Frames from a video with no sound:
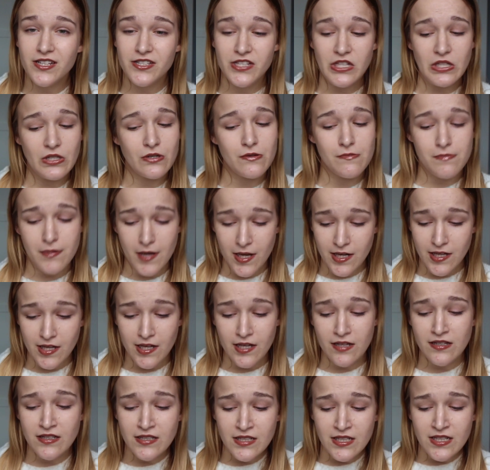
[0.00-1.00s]
it to look
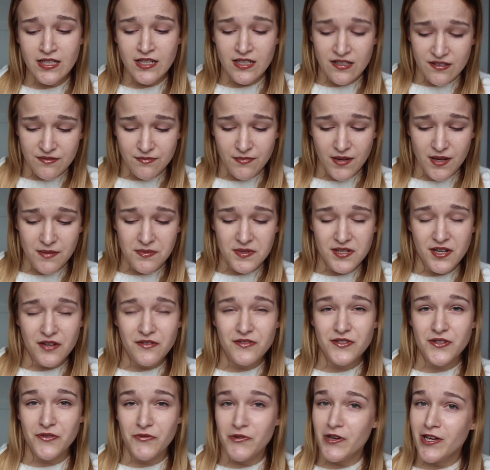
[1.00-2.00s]
better, maybe
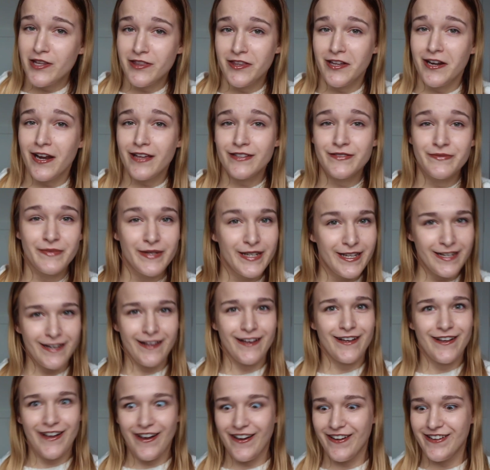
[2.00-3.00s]
don't do it at the last minute
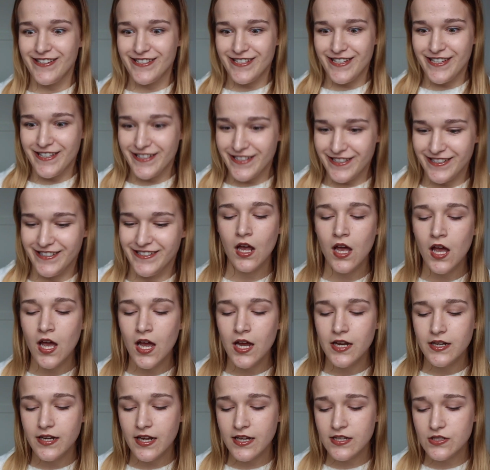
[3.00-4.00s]
like I did.
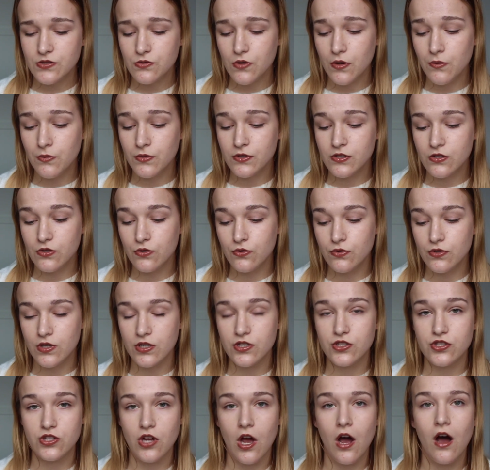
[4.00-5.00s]
Next one was called
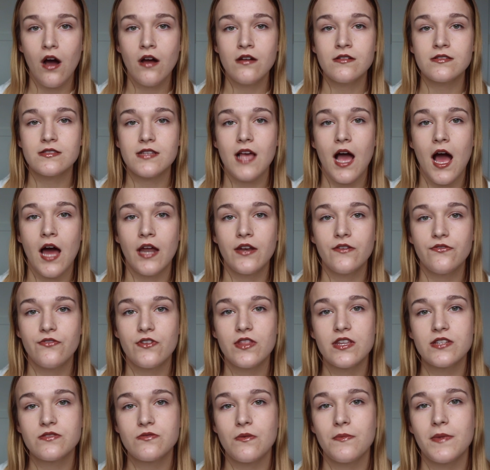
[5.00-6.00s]
Sharks, and for
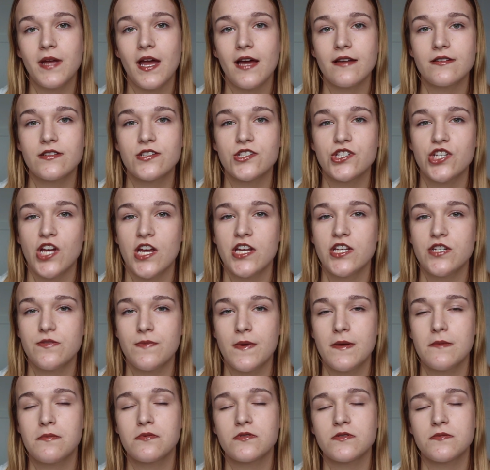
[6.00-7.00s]
this one we had to change
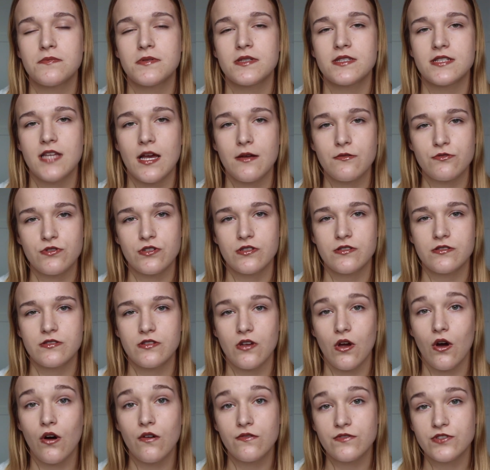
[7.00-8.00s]
people's perceptions
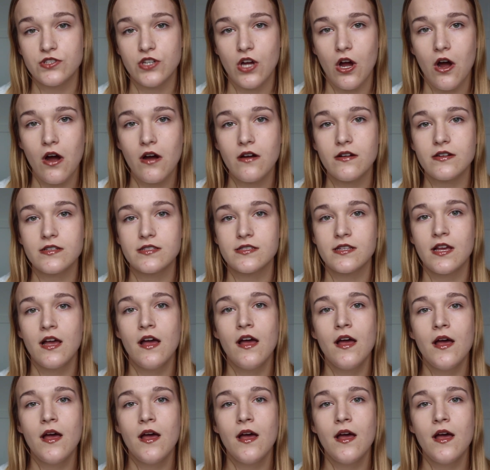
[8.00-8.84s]
of sharks,